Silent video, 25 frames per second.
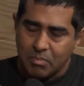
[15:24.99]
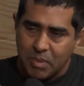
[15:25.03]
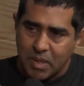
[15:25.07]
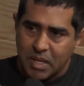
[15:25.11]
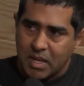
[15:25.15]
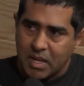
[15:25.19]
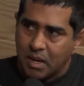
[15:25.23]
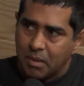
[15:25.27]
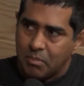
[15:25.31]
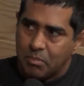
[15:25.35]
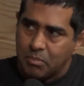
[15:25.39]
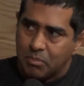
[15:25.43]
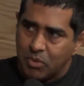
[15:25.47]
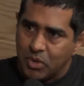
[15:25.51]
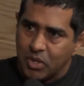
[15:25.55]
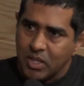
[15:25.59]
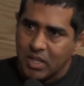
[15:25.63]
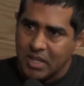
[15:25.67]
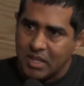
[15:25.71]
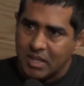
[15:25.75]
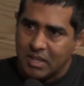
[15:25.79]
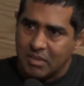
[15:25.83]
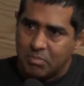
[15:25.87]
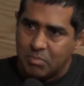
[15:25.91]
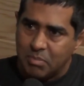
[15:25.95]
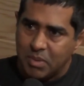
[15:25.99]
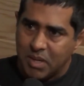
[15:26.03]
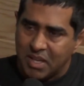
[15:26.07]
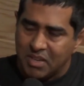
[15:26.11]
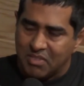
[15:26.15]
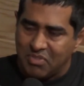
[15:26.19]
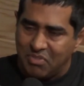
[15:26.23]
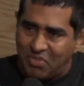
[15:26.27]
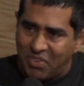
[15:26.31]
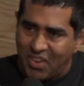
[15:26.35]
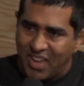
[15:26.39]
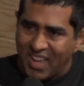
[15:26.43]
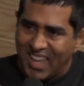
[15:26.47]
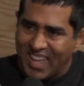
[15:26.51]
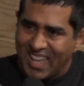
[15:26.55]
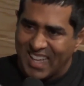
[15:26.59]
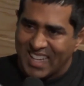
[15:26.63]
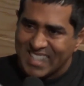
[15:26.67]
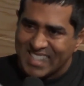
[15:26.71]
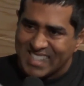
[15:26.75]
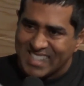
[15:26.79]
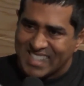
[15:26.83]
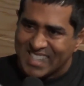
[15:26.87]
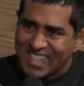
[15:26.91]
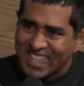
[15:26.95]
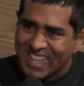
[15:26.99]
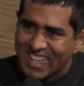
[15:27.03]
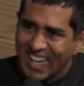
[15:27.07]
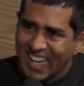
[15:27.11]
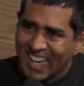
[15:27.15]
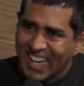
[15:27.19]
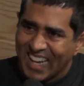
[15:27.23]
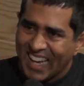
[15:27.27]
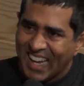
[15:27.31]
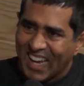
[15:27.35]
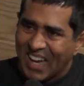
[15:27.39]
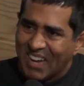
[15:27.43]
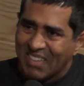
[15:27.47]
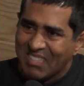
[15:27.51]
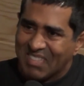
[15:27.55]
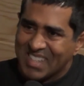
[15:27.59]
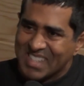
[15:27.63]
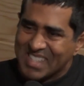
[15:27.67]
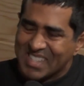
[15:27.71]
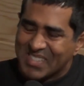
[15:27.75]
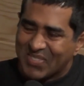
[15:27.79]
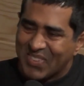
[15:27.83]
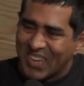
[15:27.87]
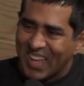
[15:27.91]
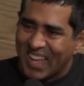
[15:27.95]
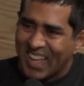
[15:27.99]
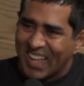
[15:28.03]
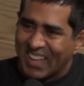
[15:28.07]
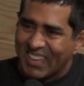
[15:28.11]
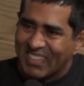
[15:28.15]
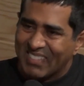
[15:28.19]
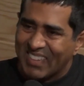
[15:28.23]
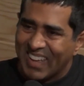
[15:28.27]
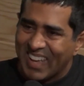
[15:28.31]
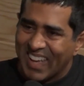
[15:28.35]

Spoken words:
become really big fans of this film.